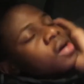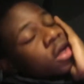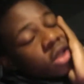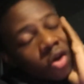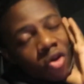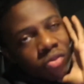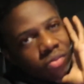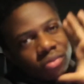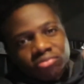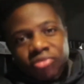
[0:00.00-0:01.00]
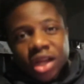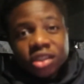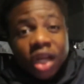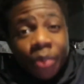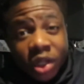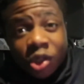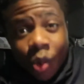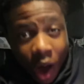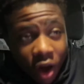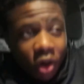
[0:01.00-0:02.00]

So let's jump into why I